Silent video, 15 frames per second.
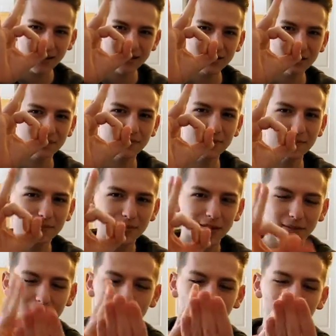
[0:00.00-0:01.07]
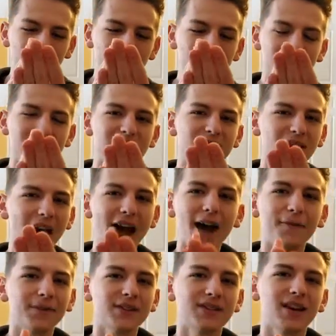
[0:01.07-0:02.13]
so like barely
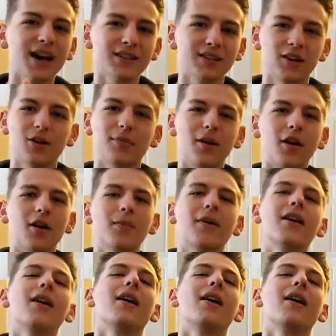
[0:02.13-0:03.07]
half the size of your palm.